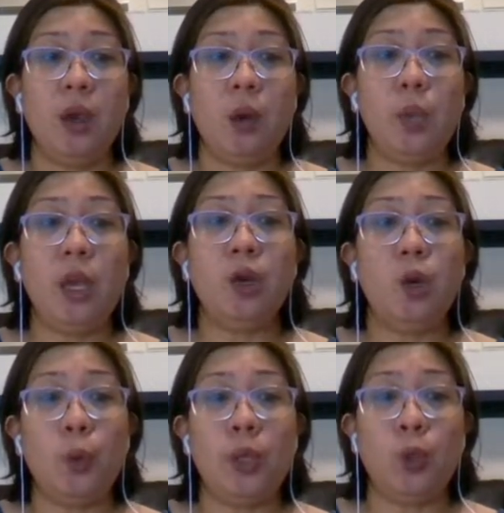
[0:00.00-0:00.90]
we are
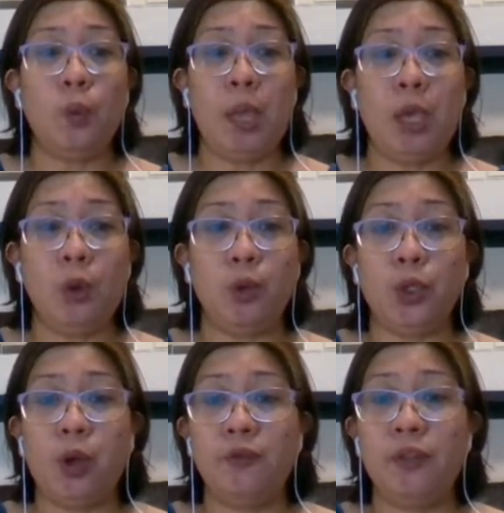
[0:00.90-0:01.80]
going to make use
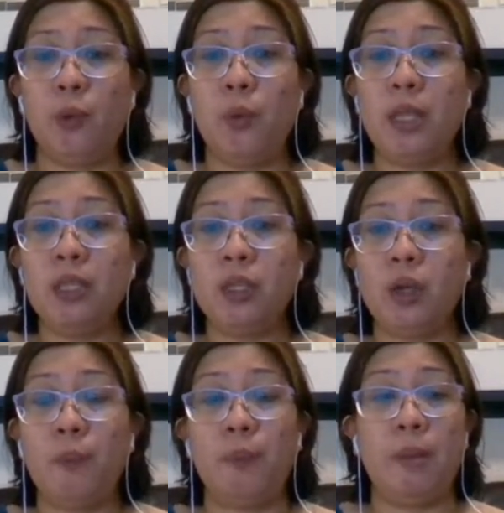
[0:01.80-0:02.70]
of the ones
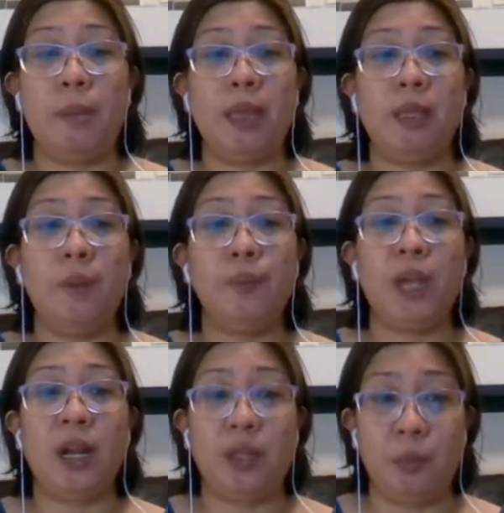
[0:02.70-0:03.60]
complement
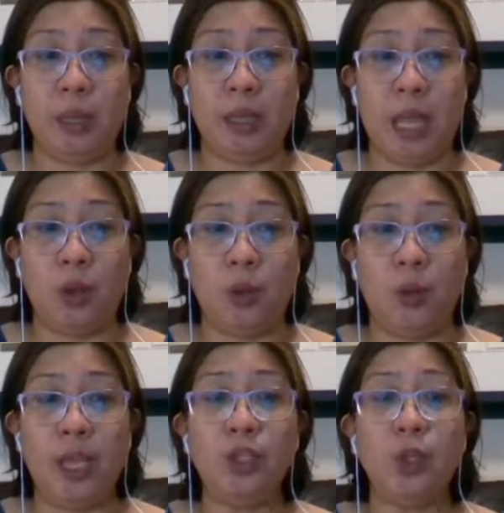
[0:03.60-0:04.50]
arithmetic.
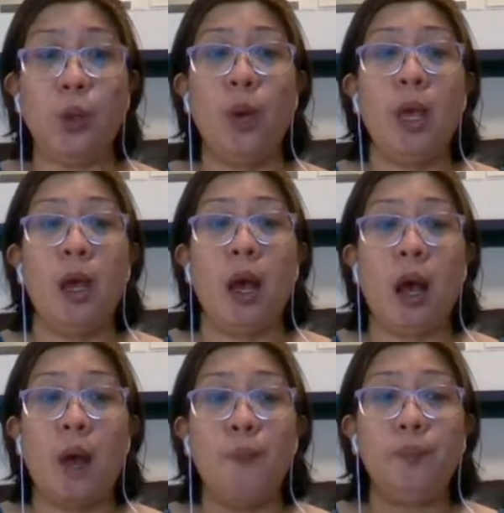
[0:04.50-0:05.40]
Okay, so
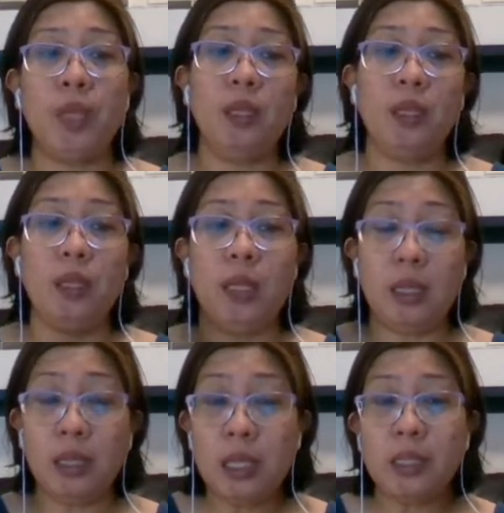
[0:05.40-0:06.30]

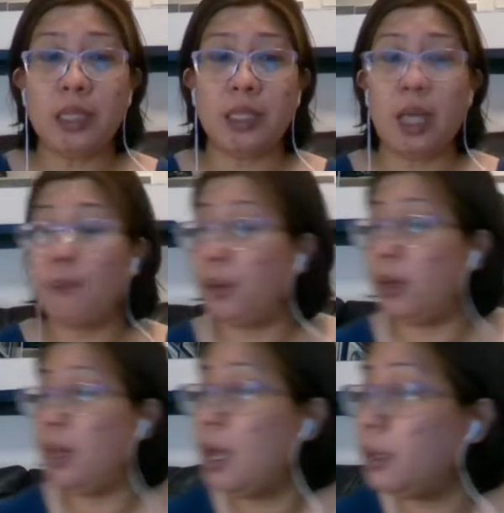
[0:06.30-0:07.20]
in this
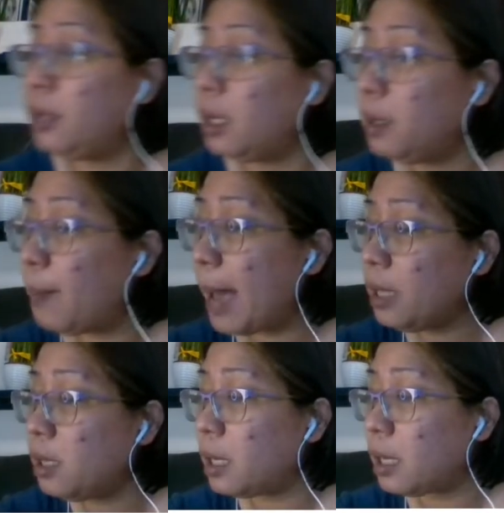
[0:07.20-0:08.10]
example, the
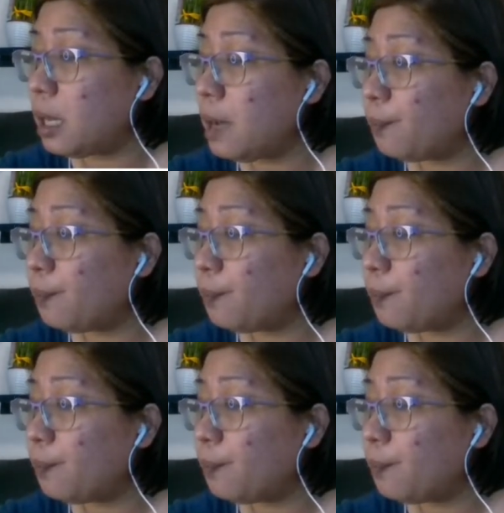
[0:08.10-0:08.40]
binary